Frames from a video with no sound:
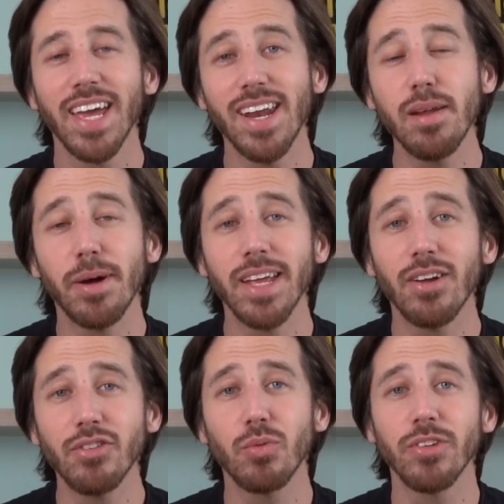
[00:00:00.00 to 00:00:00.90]
And anybody
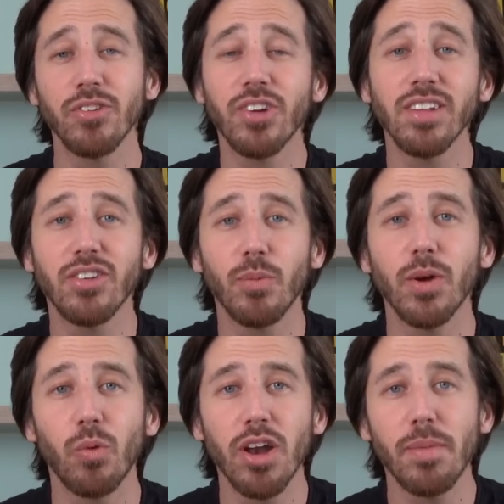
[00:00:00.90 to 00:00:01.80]
else who wants a chance to
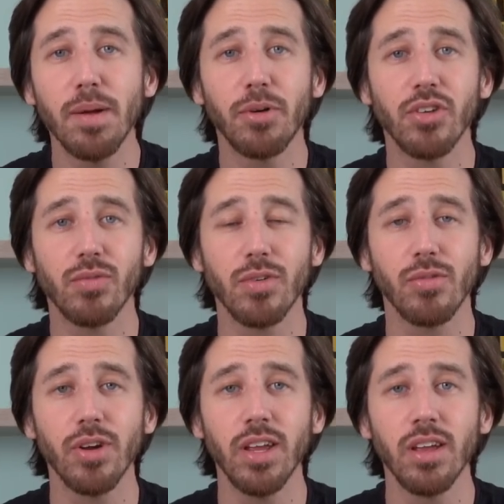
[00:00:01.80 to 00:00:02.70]
win one of my books for
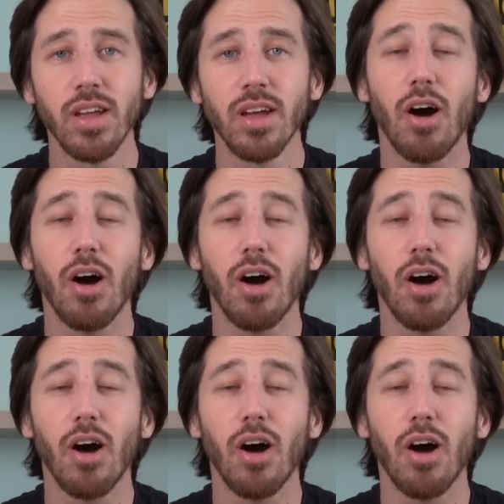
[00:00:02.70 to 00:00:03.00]
free,